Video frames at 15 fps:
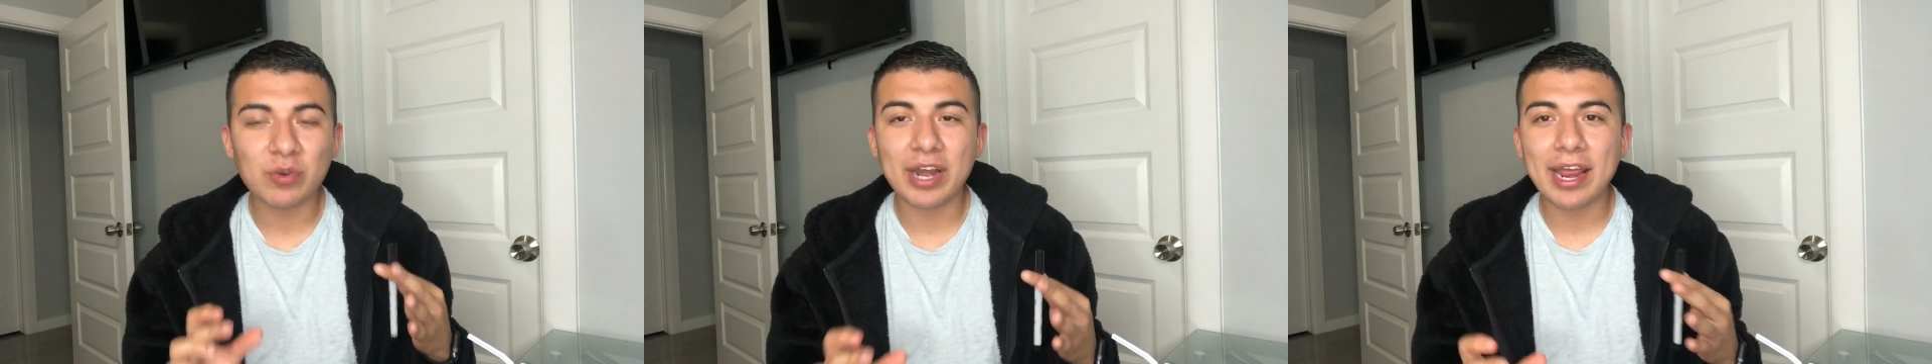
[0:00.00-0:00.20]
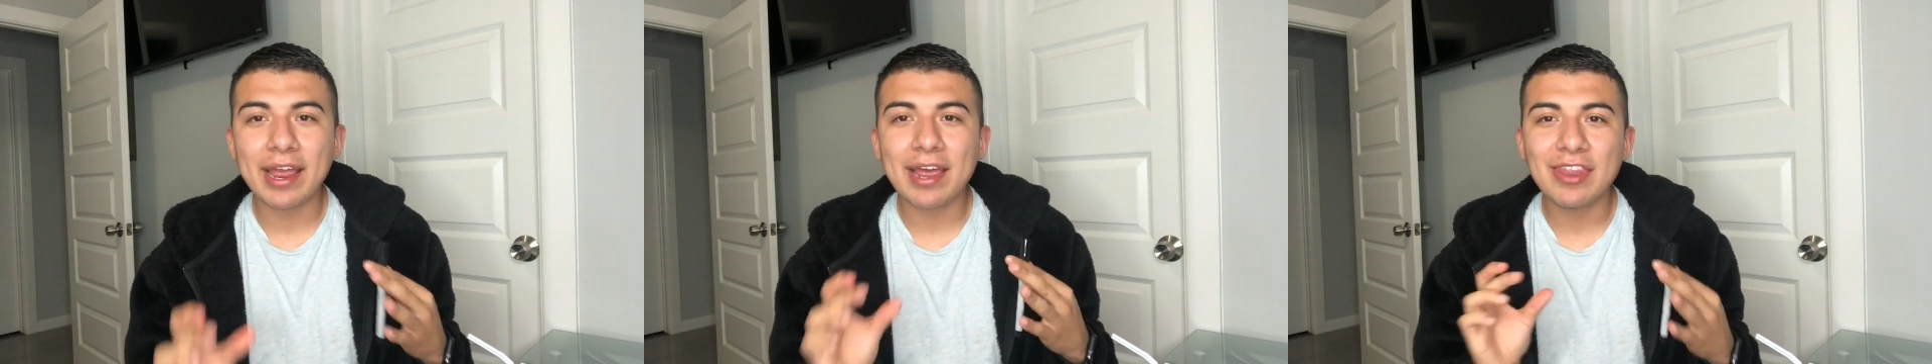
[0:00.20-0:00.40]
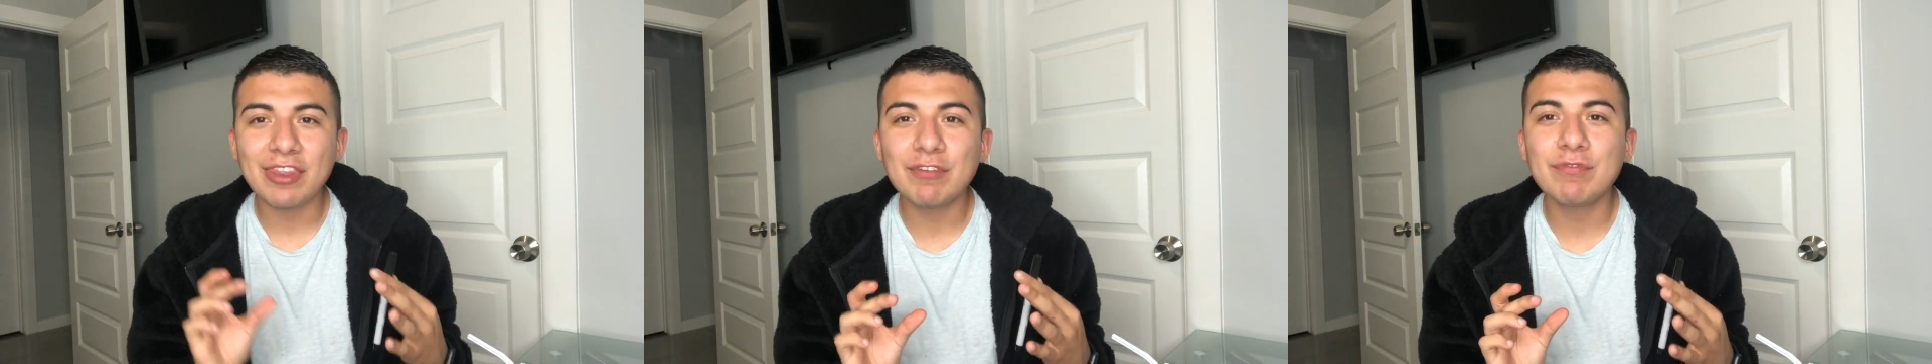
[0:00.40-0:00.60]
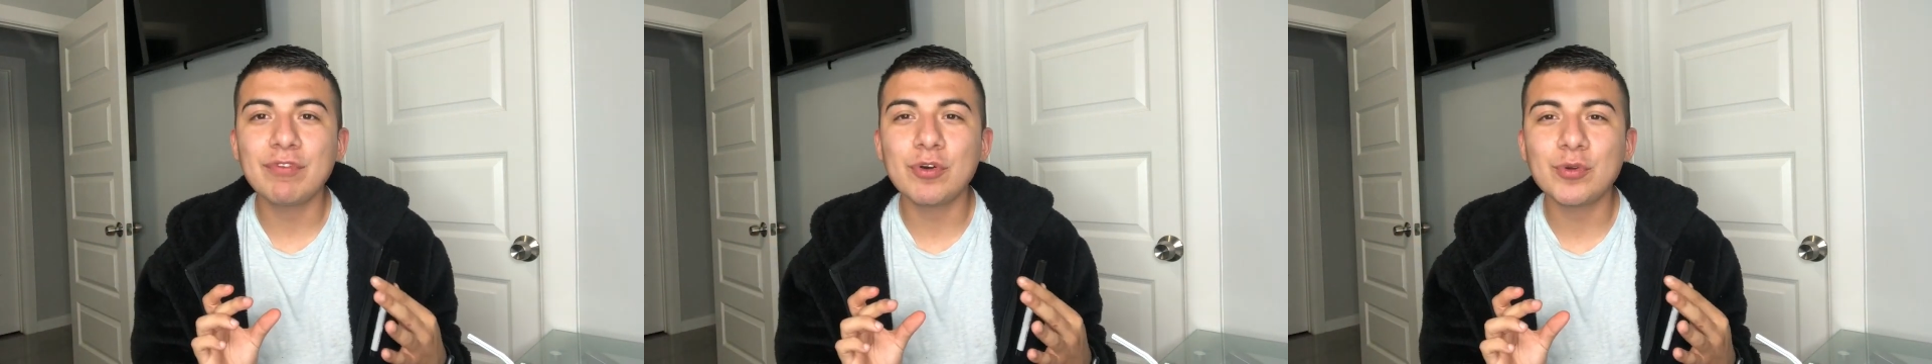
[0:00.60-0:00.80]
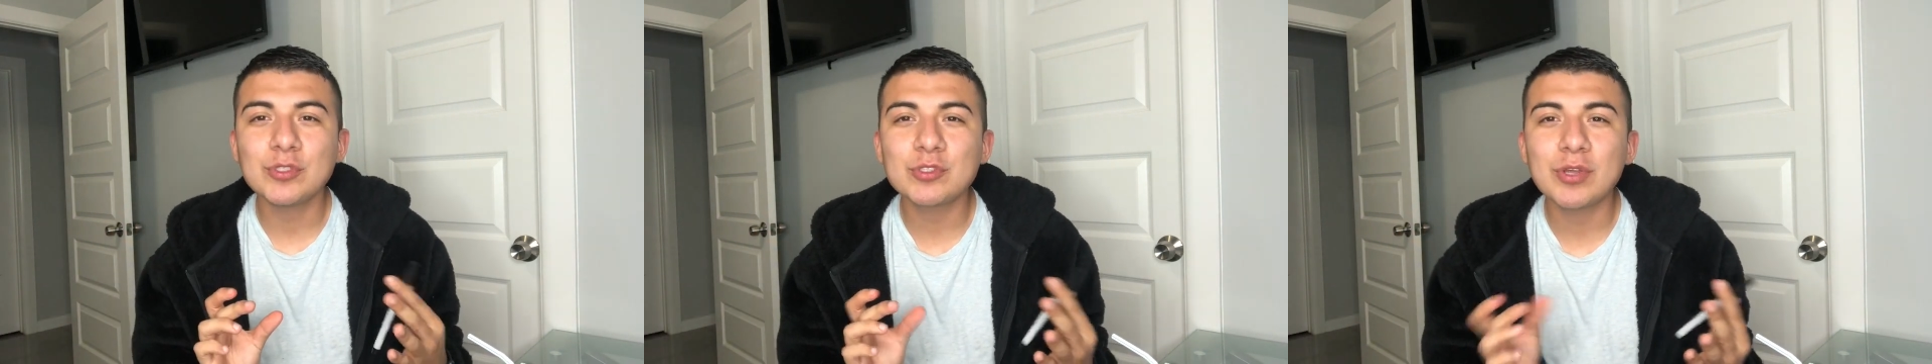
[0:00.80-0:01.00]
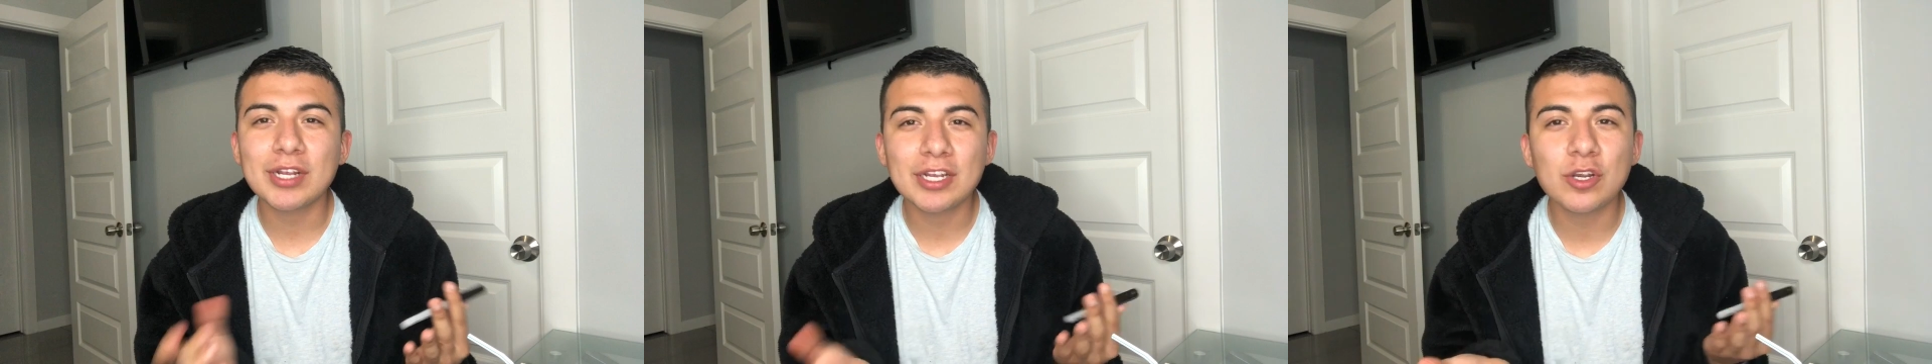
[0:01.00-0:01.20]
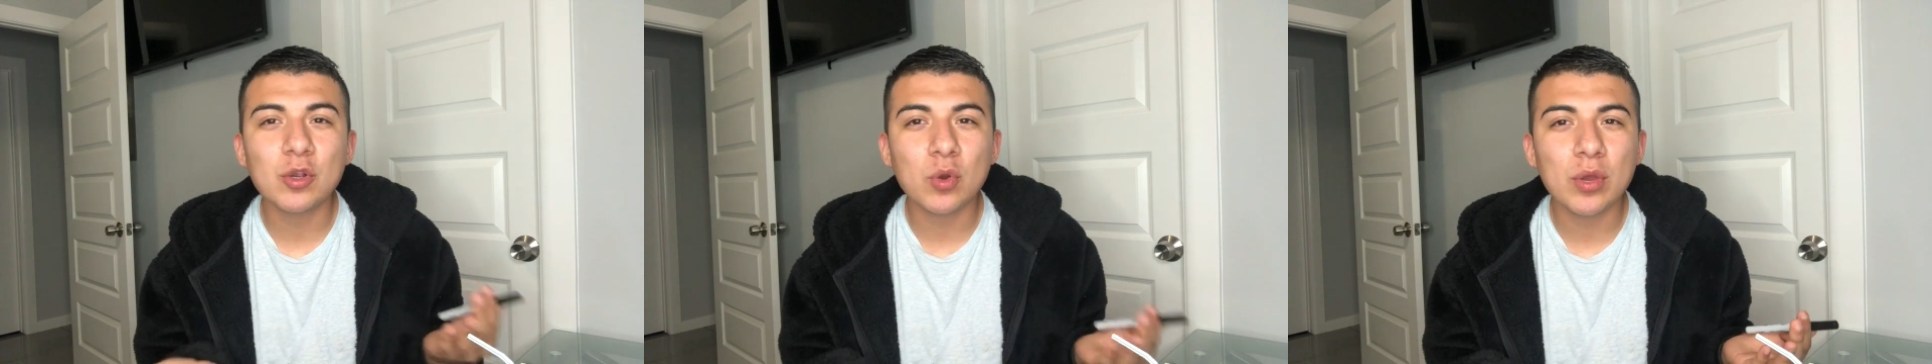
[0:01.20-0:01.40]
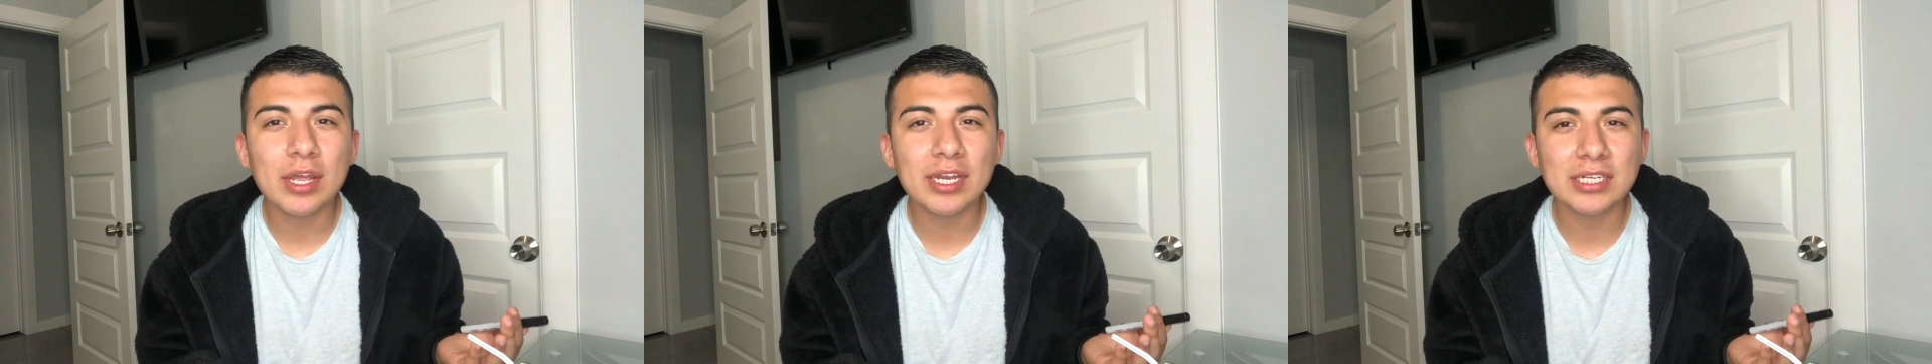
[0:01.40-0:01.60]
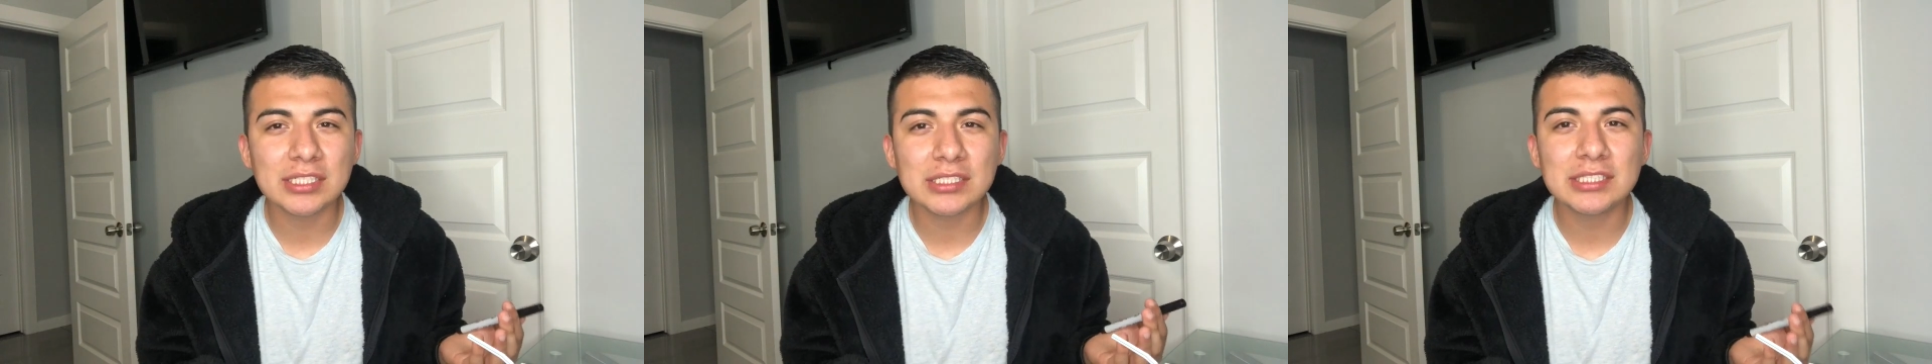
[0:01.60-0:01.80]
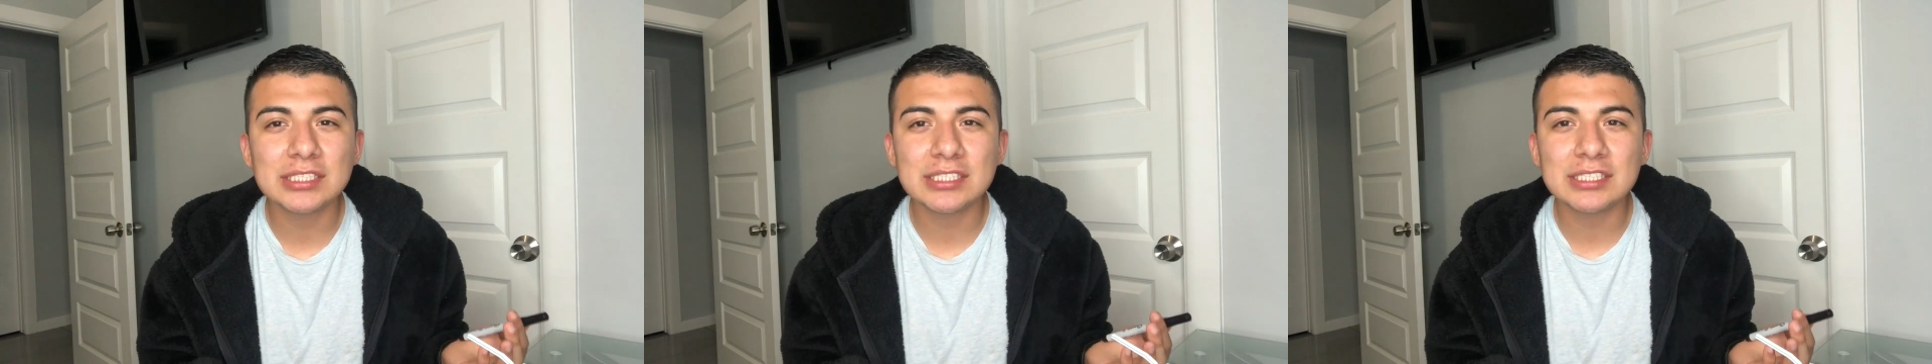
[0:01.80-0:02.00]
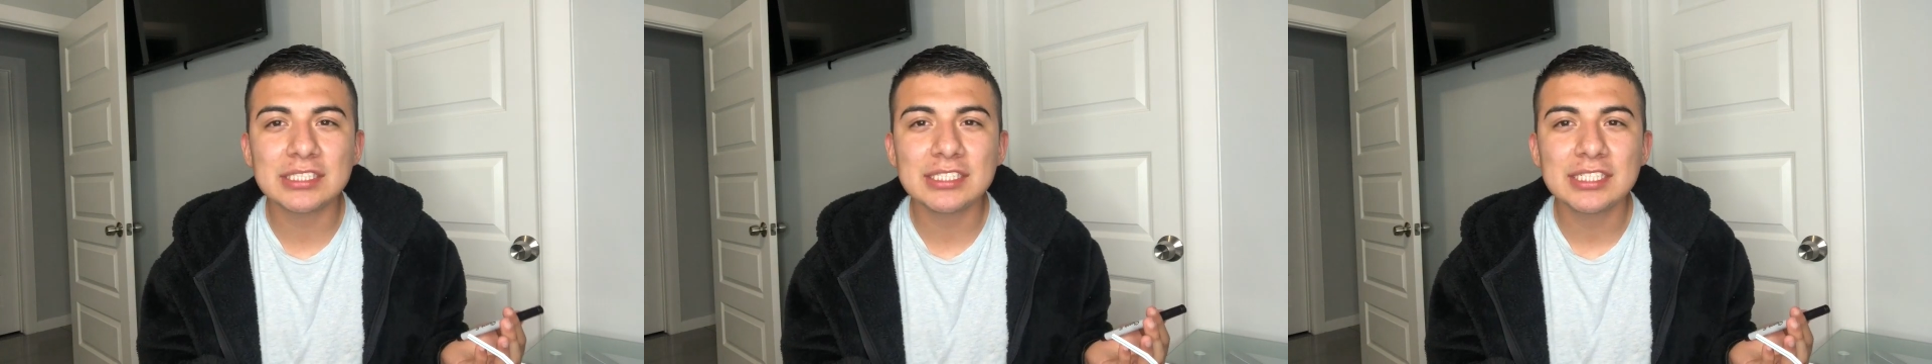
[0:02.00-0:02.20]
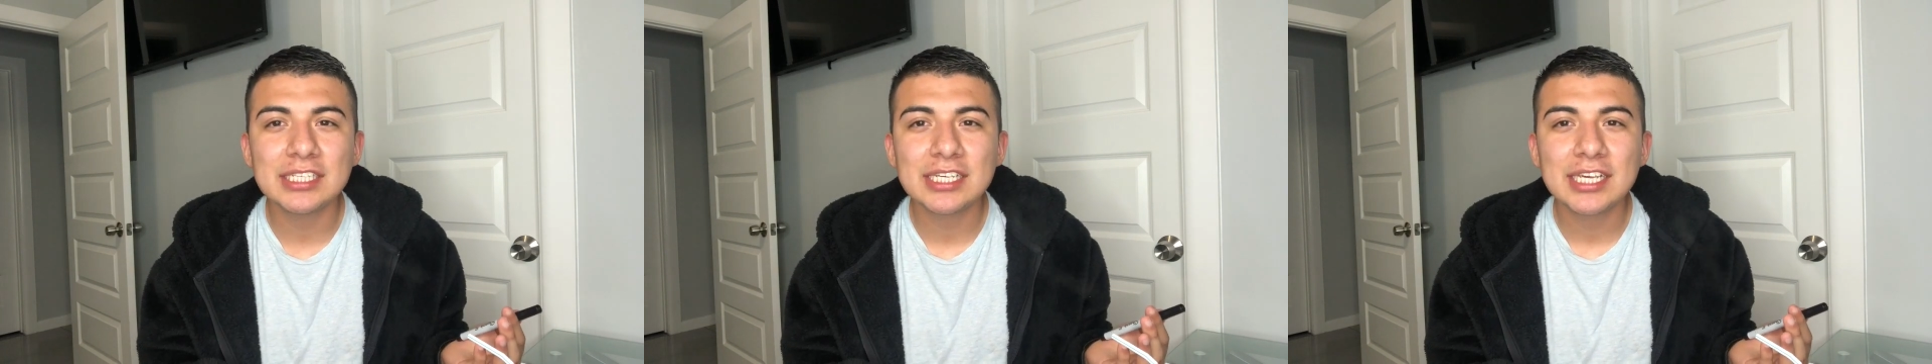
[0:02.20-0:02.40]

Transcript: when I had the phone so I could go ahead and see.